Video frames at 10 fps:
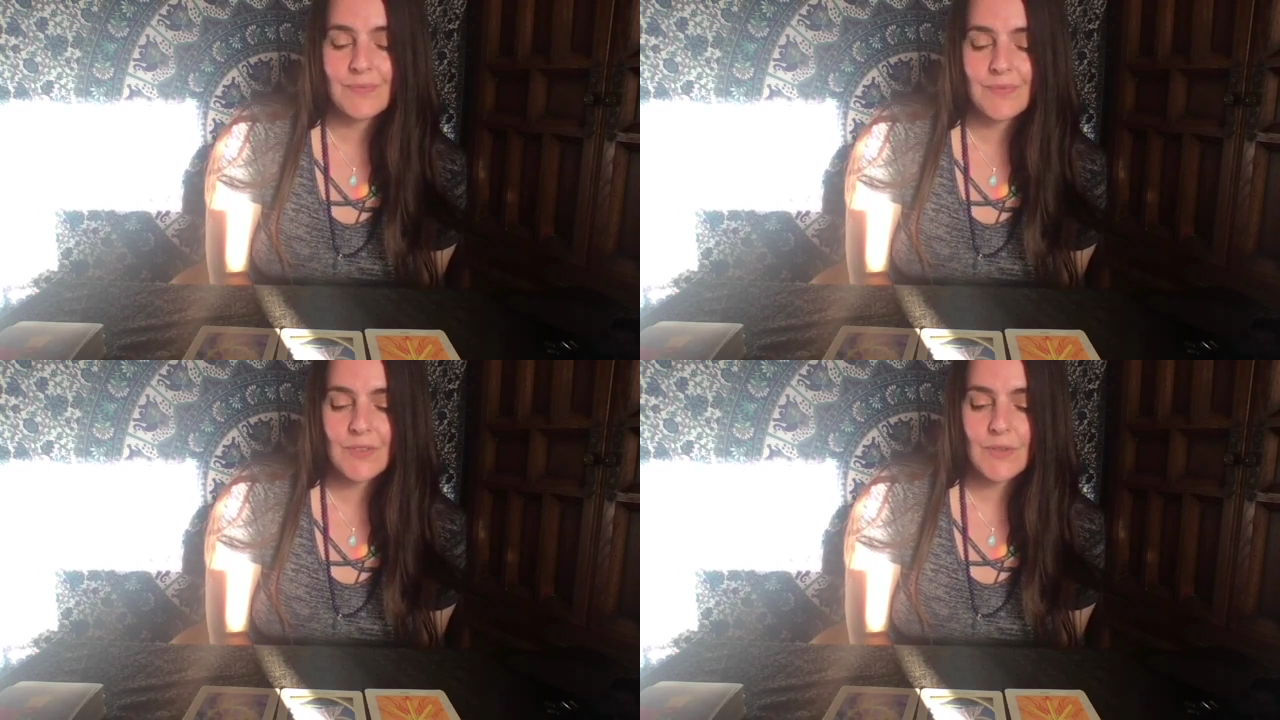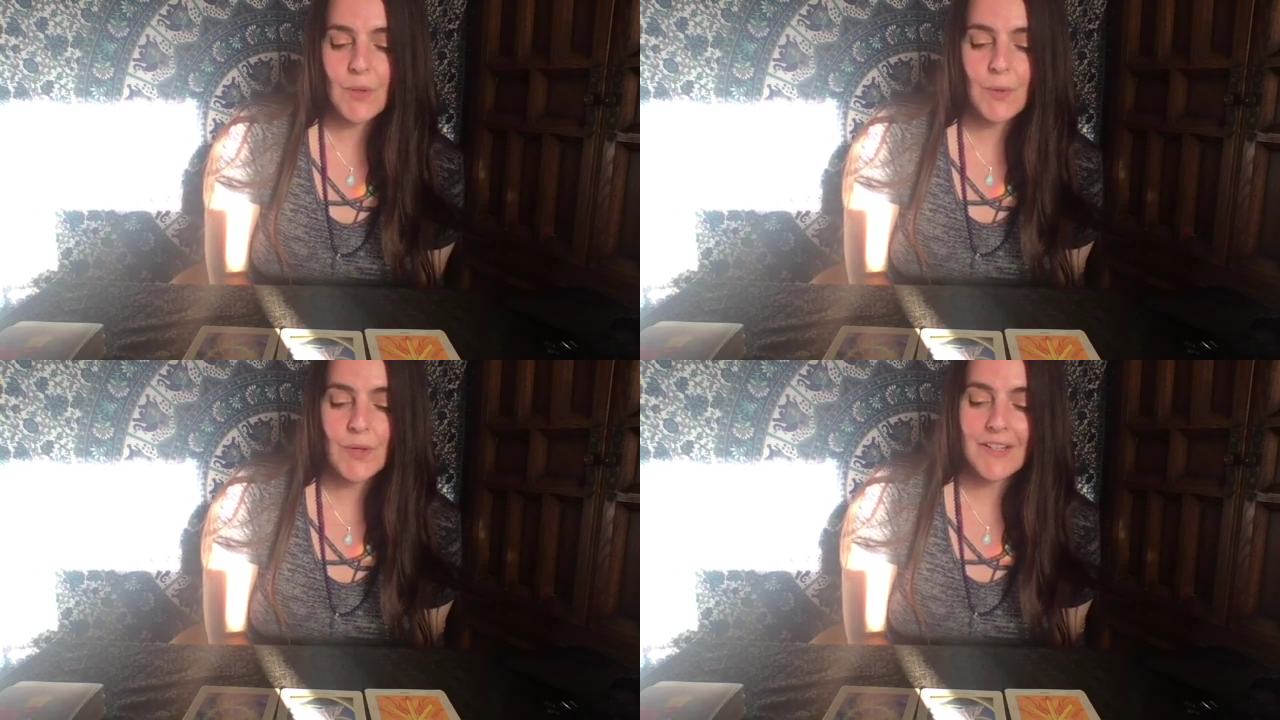
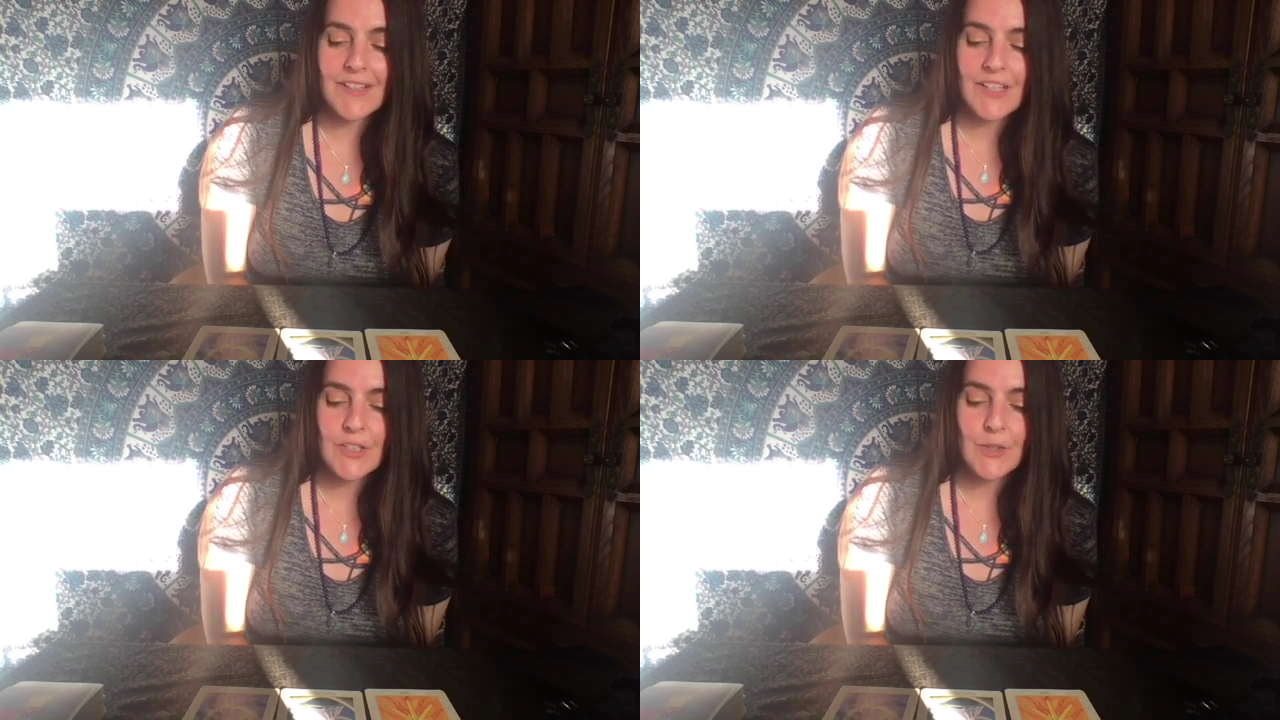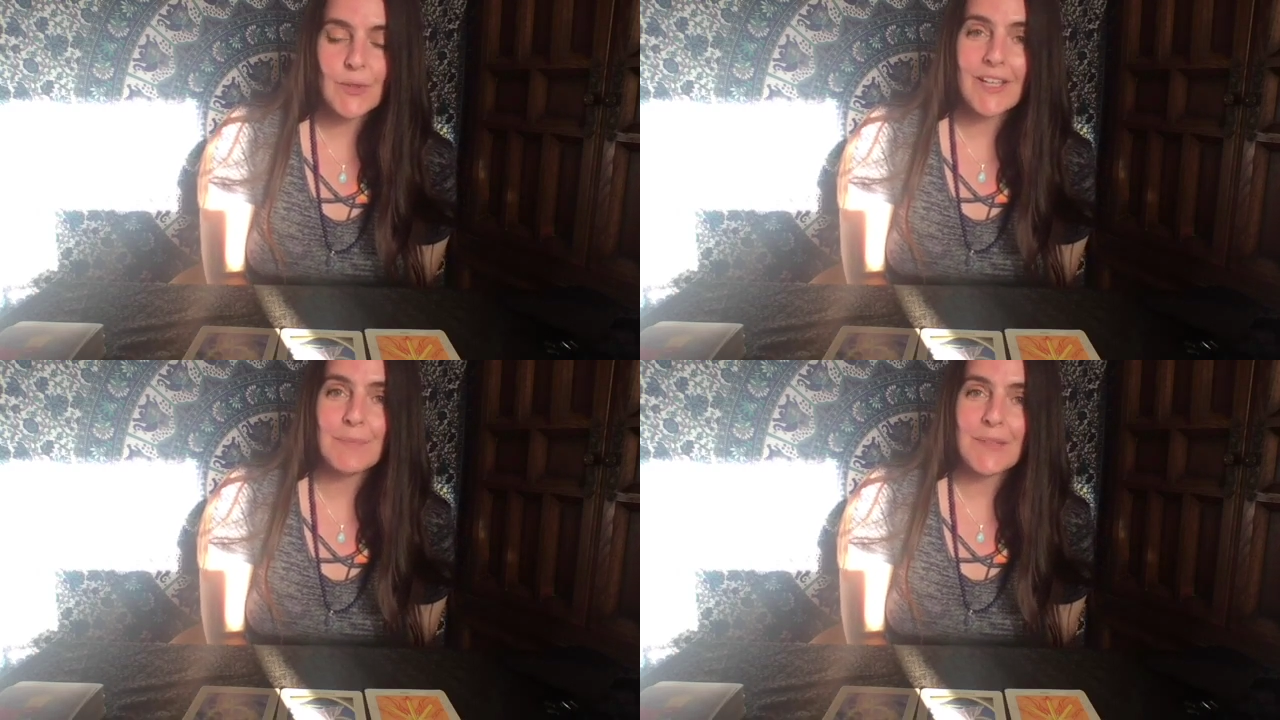So you
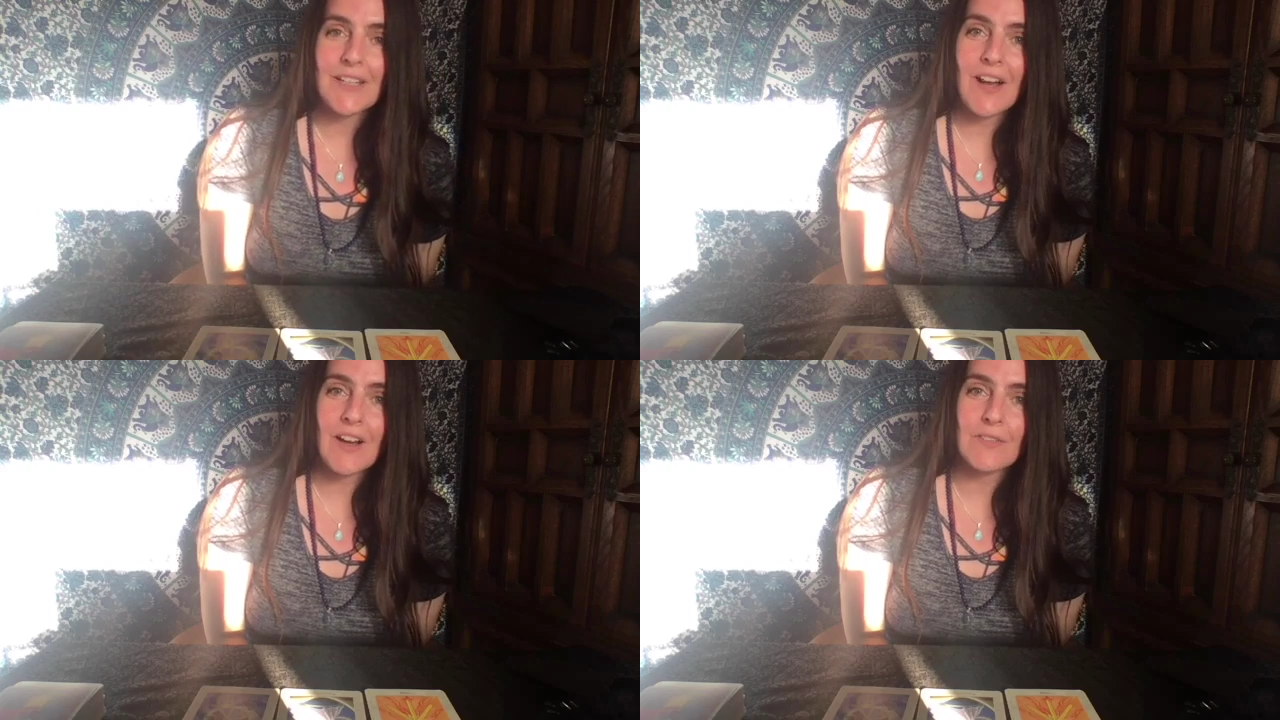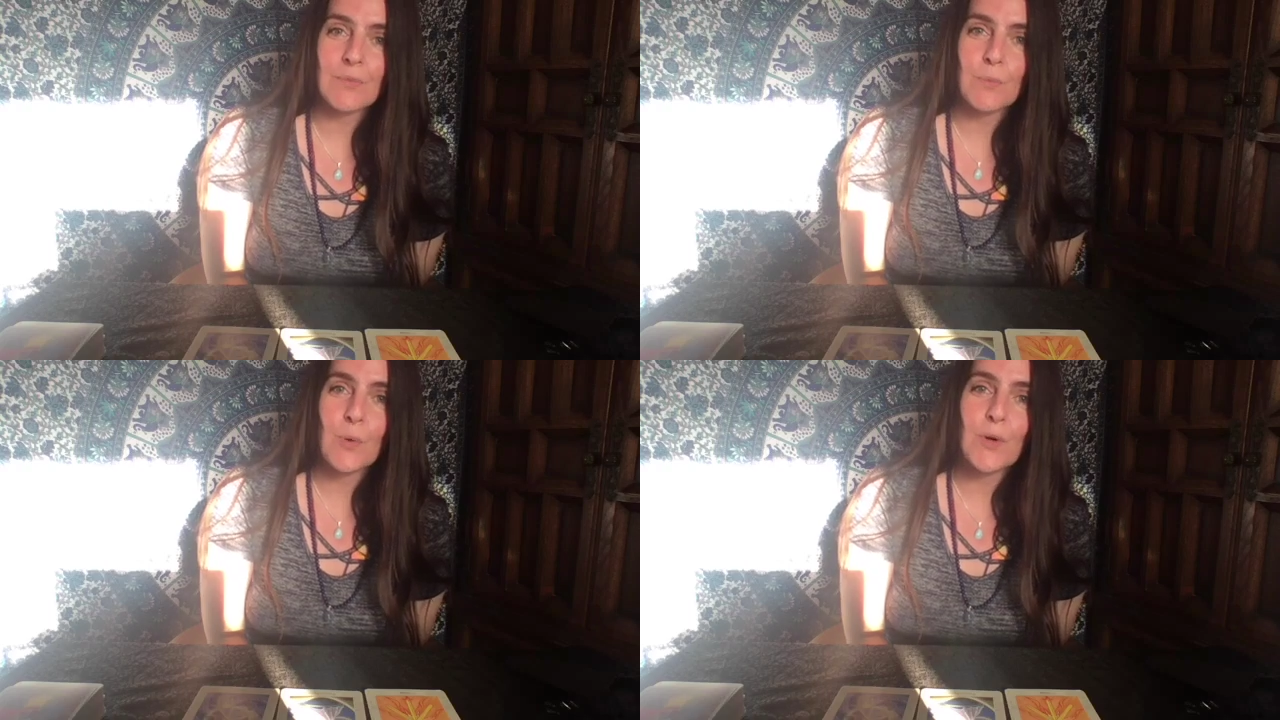can be of
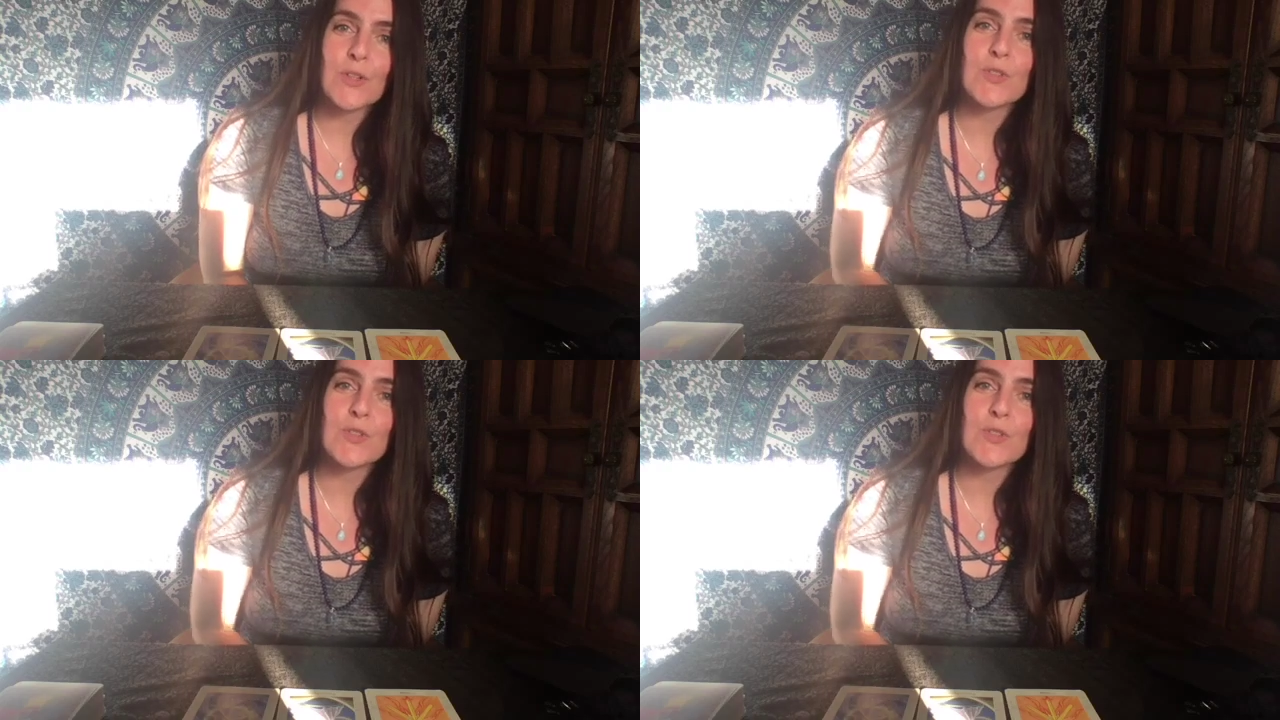more